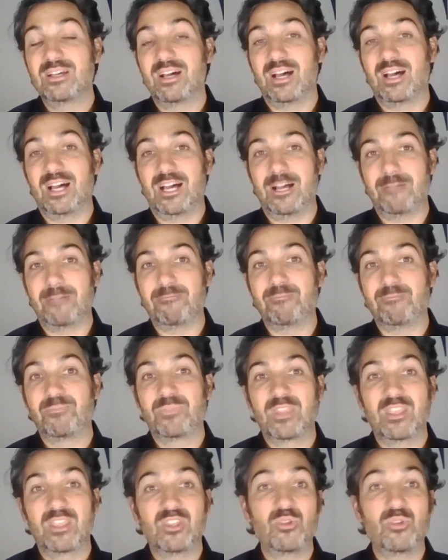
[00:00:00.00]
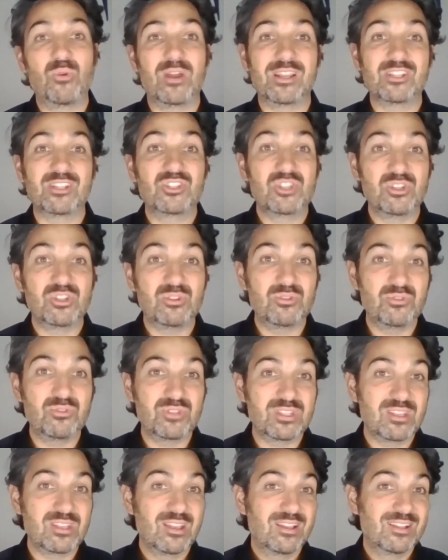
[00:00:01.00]
Um, you want to
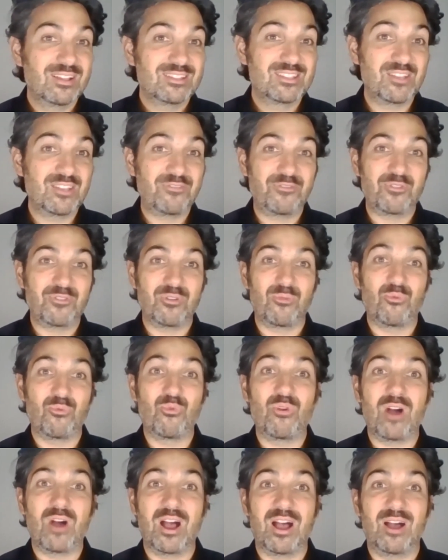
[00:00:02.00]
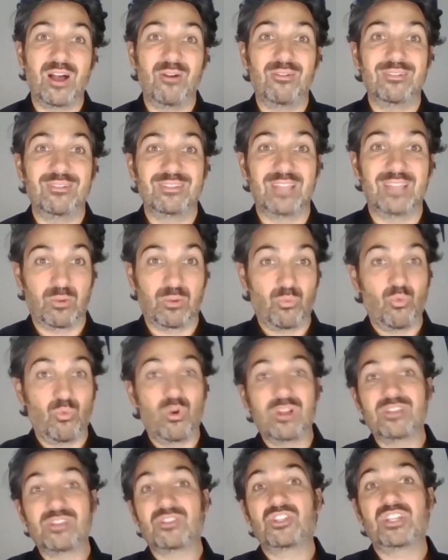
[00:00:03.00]
choose different, uh, like
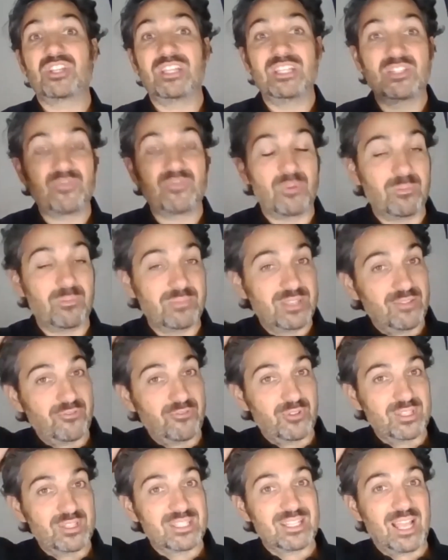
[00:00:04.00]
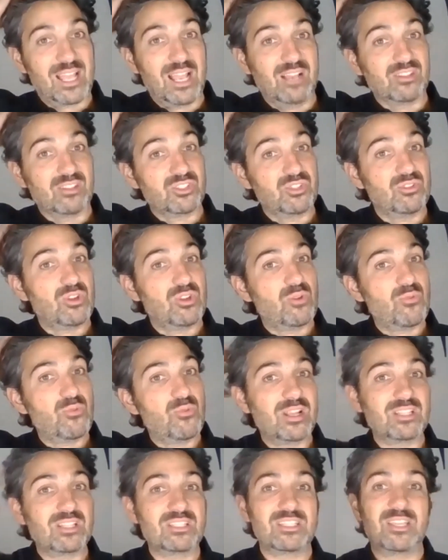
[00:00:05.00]
one cheese from different styles. You don't want
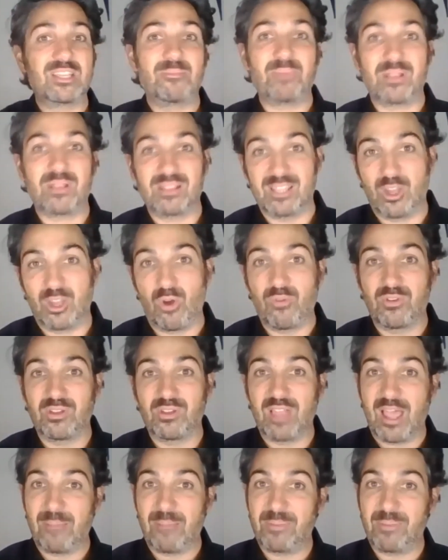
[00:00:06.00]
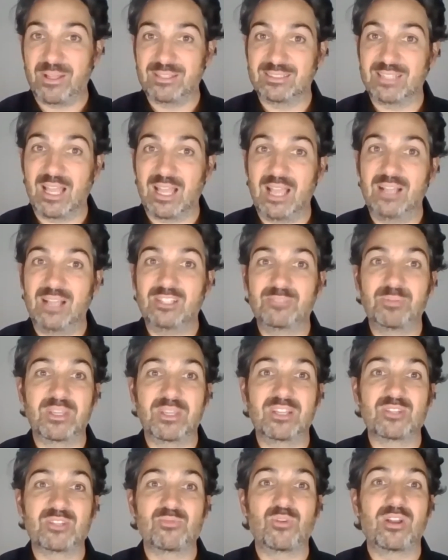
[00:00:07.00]
to typically overlap on styles
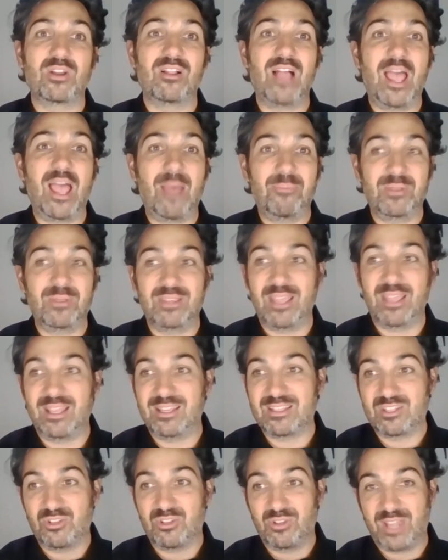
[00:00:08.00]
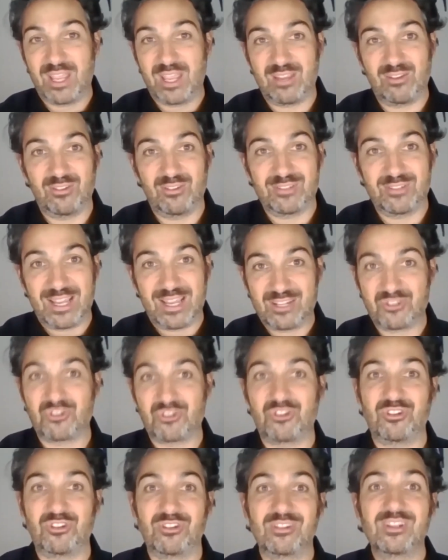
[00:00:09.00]
because what'll happen then is you'll get your
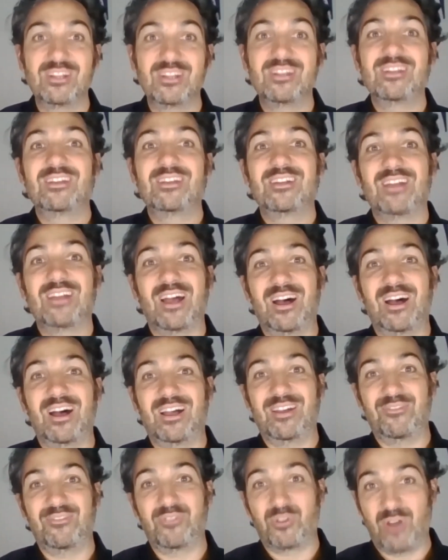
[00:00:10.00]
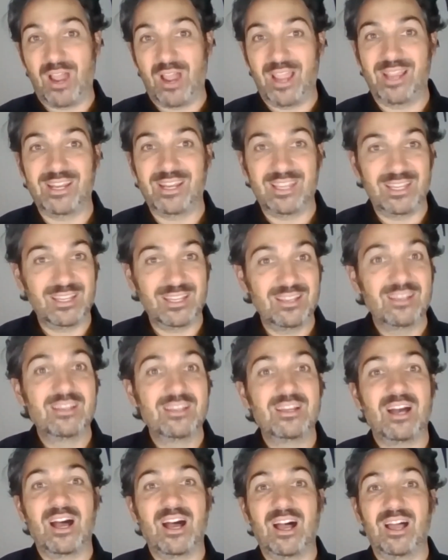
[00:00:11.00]
texture uh, variety.
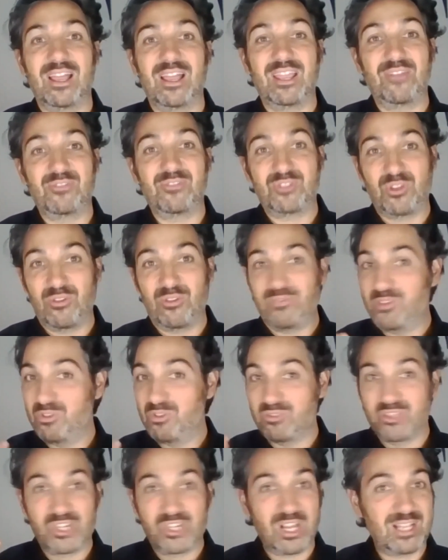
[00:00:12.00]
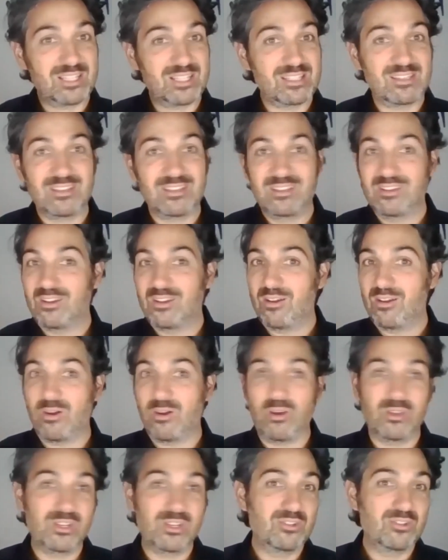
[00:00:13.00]
Uh, if so, if you just
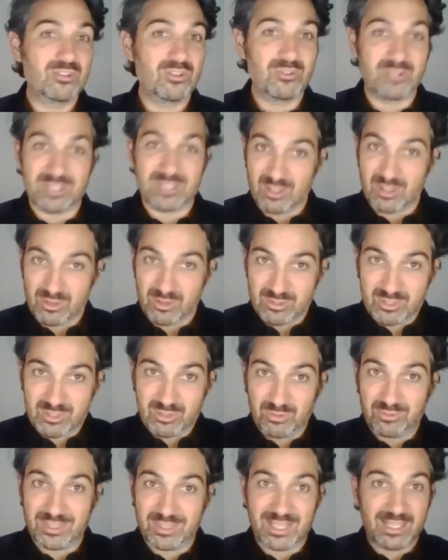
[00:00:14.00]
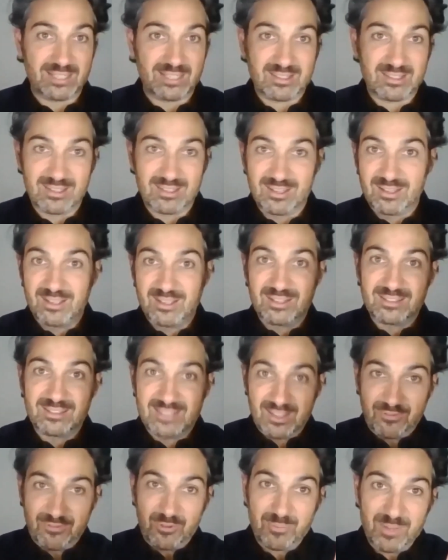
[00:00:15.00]
all you do is those two things
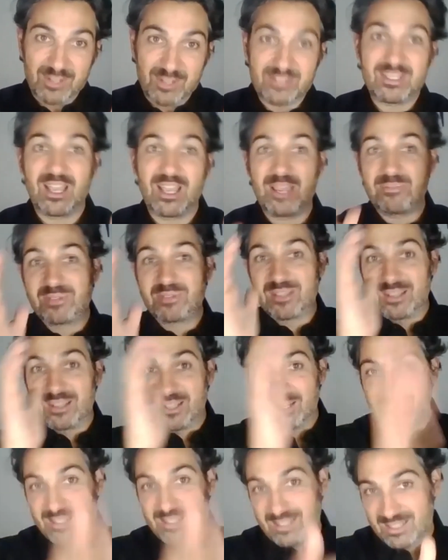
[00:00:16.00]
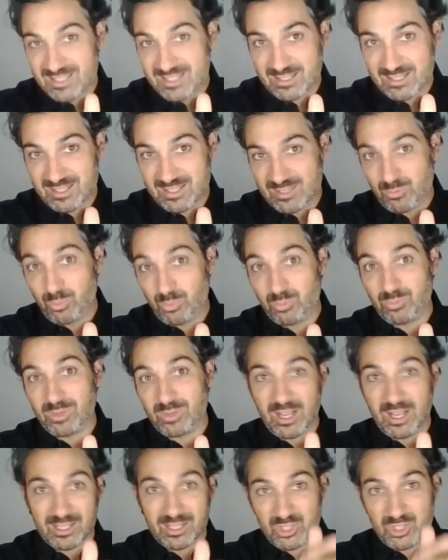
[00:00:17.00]
different milk types,
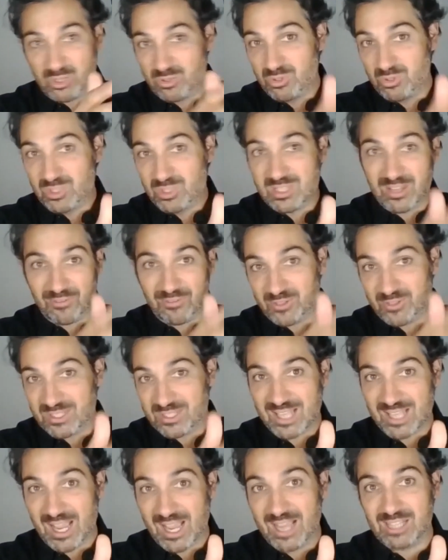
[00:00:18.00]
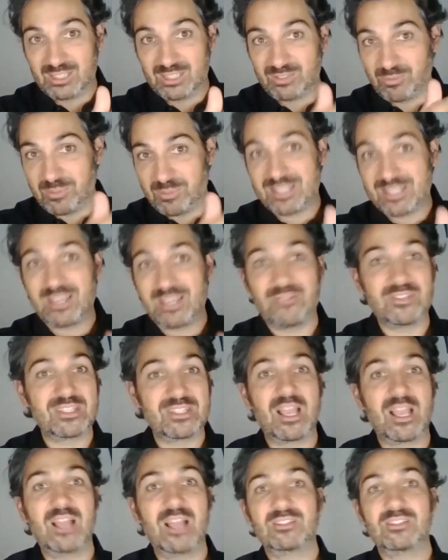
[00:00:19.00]
uh, choose different styles from the seven
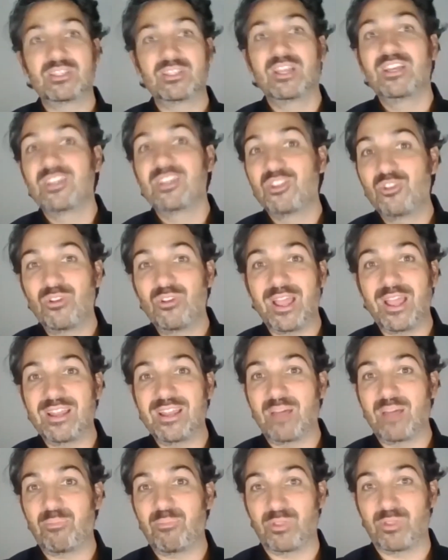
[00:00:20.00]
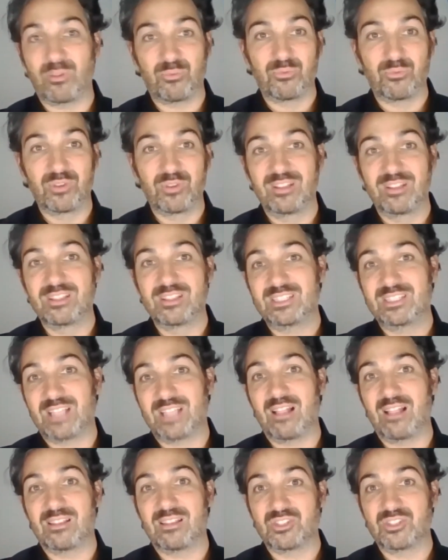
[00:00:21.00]
styles. You'll end up with a really
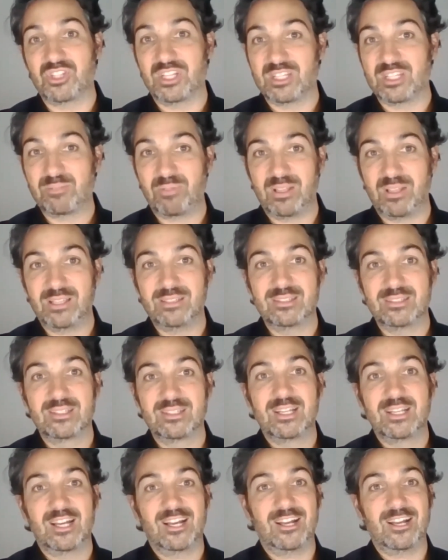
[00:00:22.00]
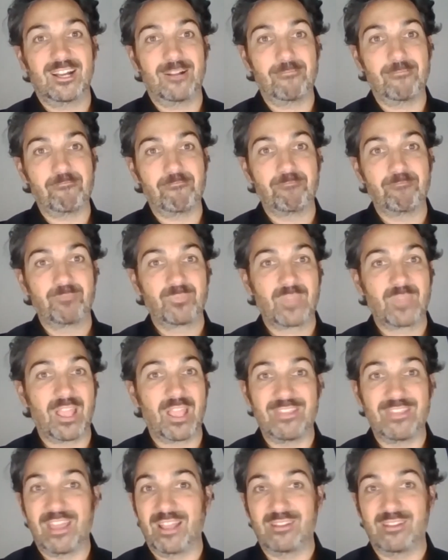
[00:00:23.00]
solid cheese plate um,
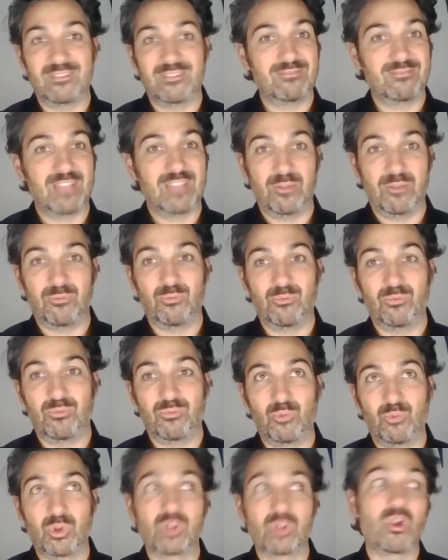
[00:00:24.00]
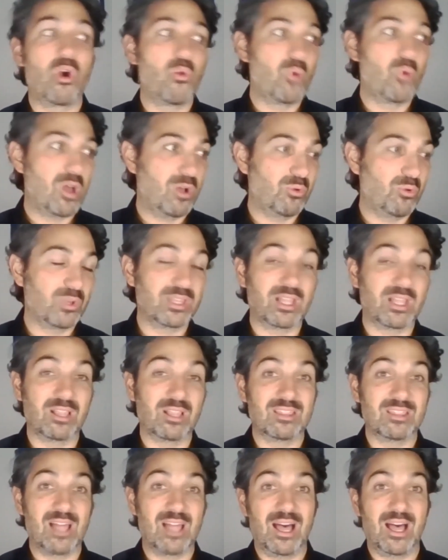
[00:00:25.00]
that, that will go well with a
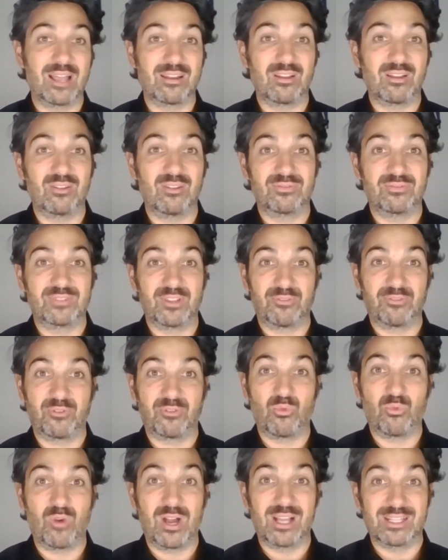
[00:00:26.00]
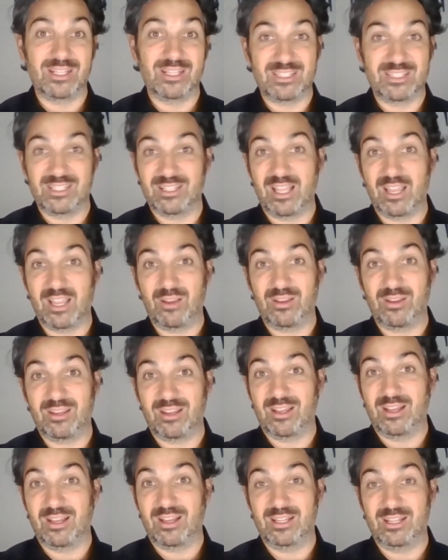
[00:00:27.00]
lot of different wines. And like,
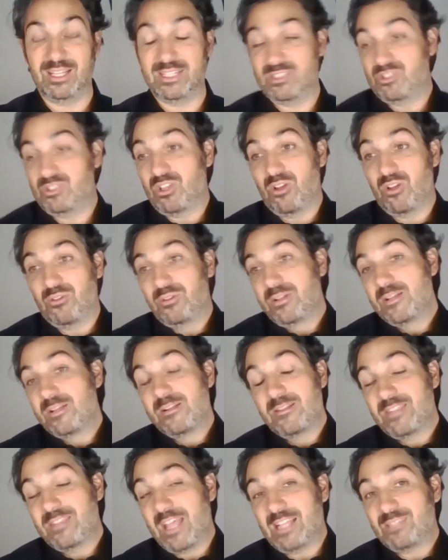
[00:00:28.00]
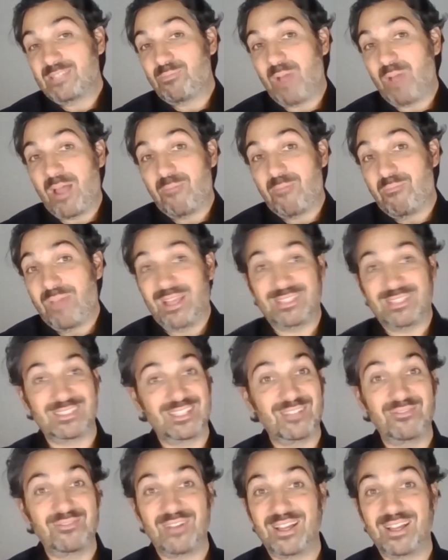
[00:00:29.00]
uh, and so that's my best
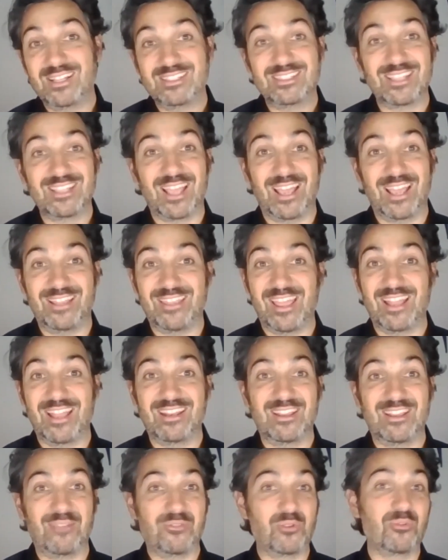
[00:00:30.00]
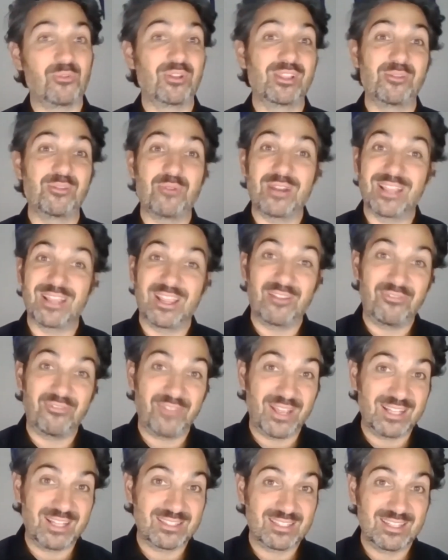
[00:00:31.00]
advice. And then if you really want to get
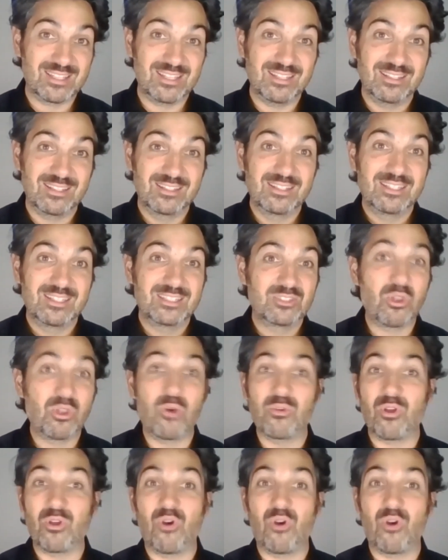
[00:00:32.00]
fancy, don't